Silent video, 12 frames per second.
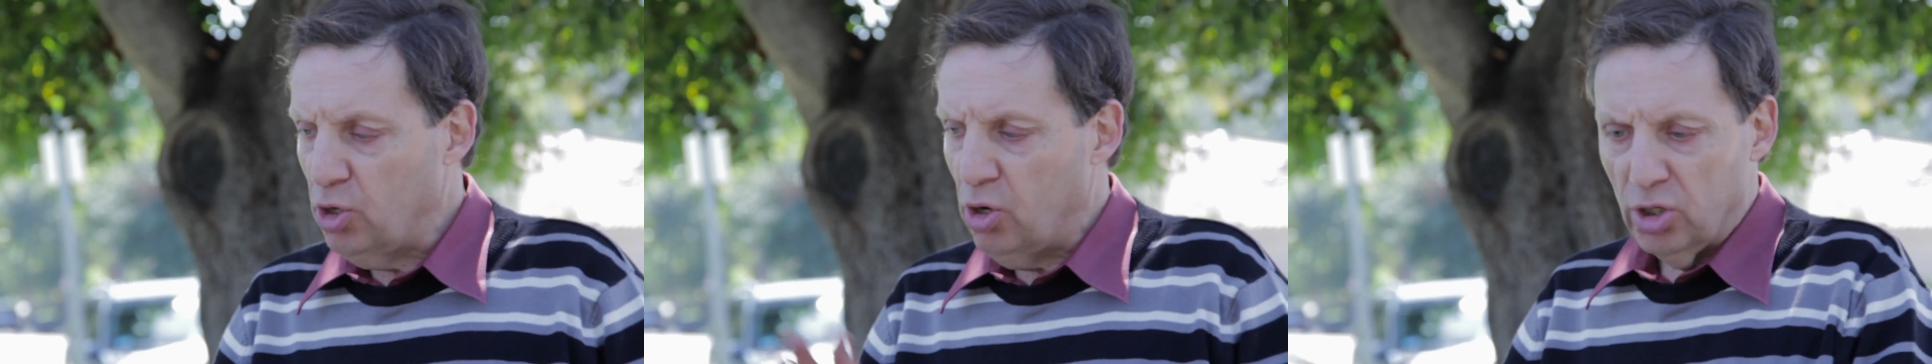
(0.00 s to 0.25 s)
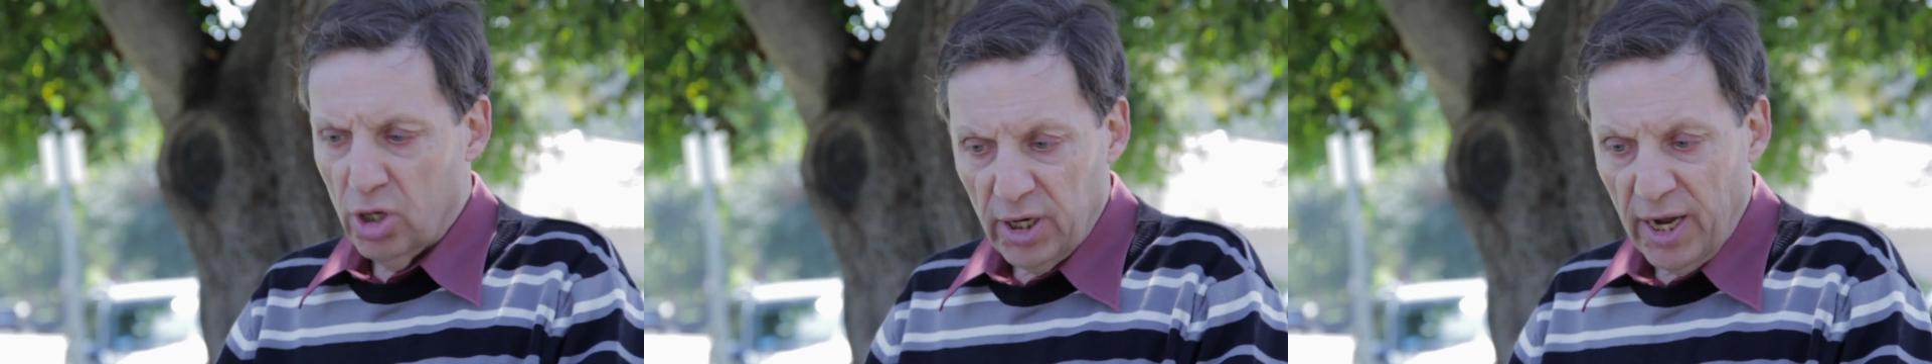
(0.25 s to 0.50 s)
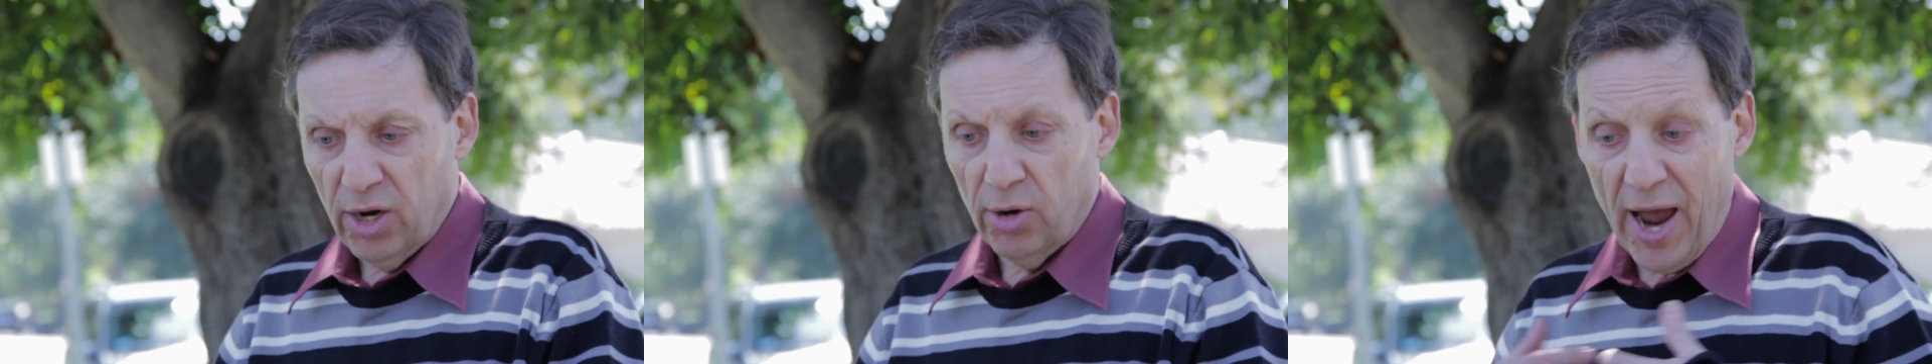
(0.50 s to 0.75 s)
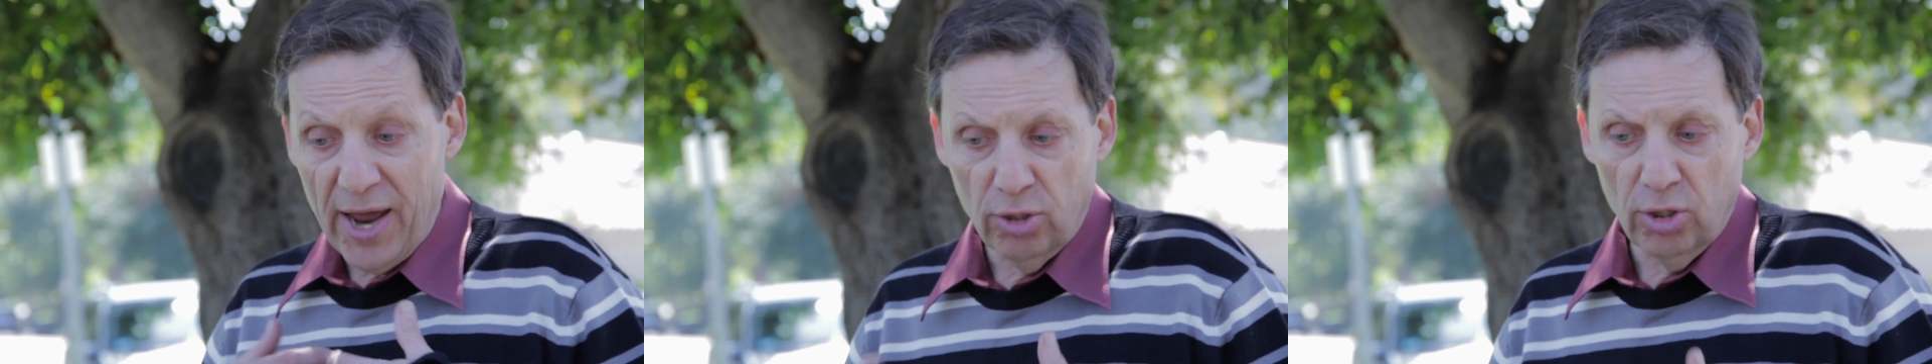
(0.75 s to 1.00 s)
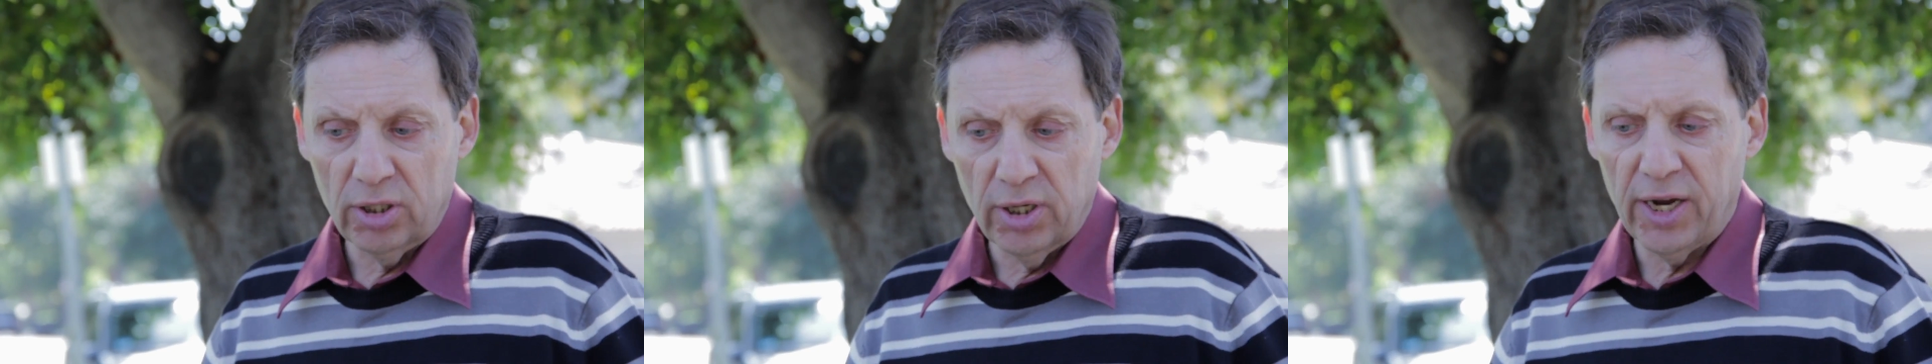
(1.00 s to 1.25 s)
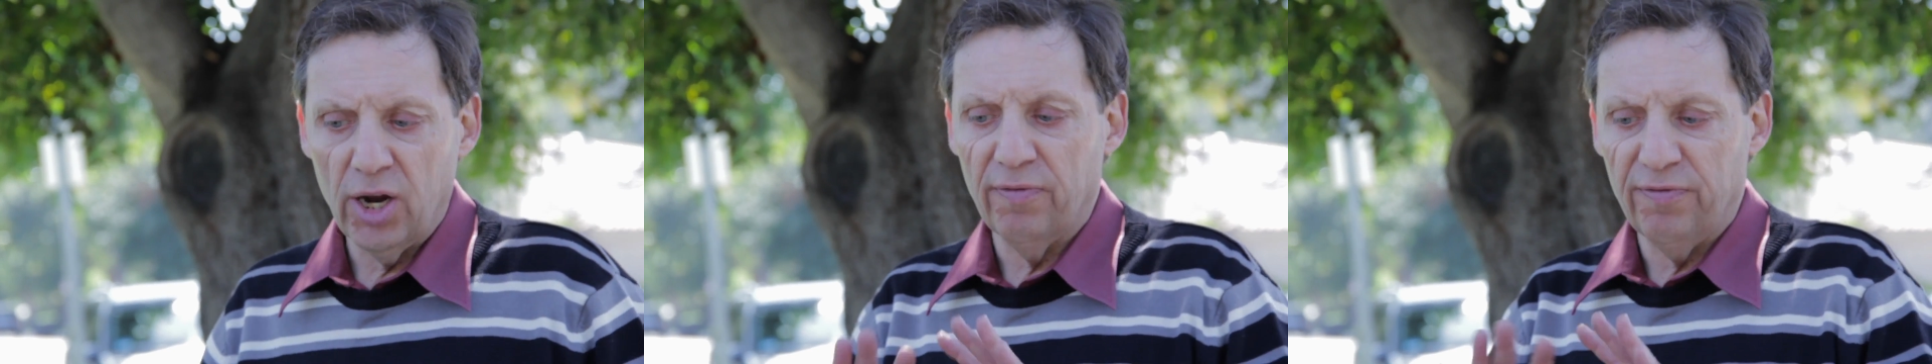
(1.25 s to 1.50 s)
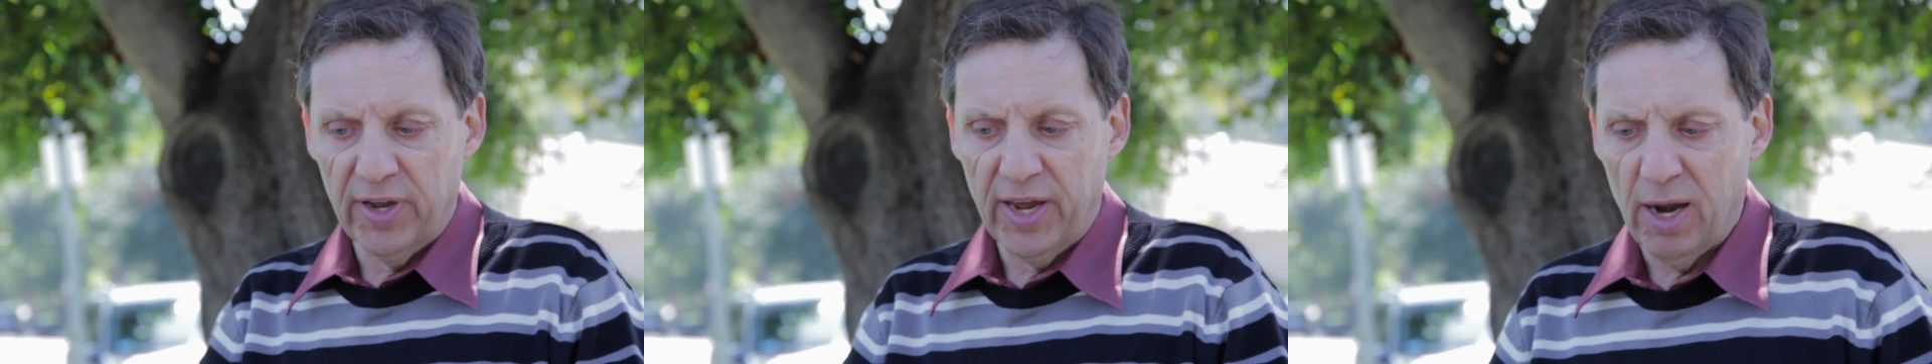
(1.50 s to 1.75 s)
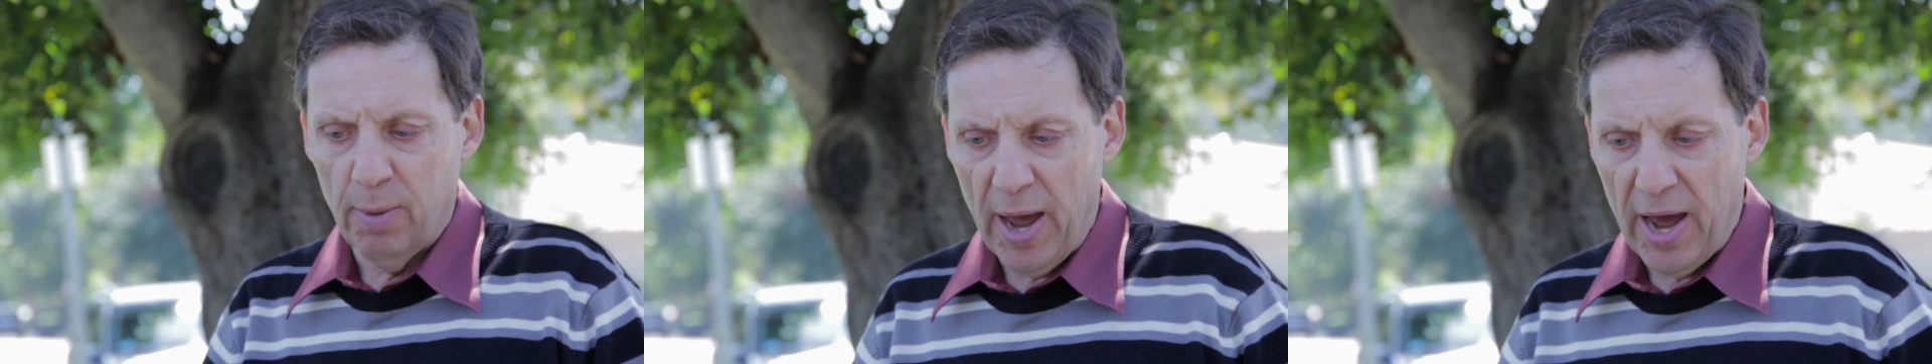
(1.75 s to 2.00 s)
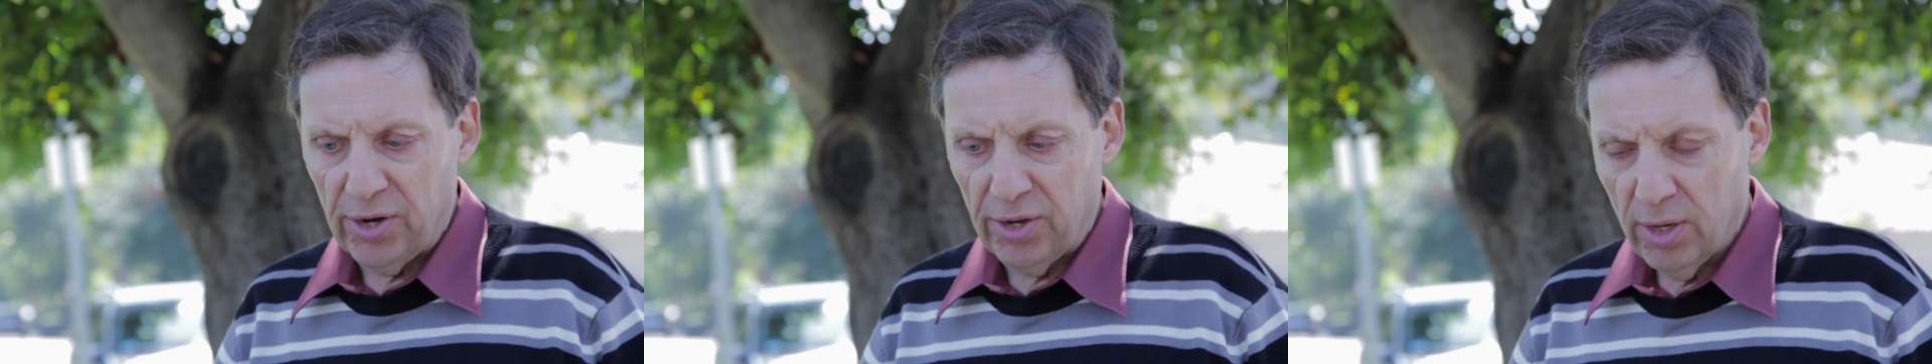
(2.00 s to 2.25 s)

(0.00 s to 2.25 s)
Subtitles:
You don't look like her. I don't look like her. Forget about it.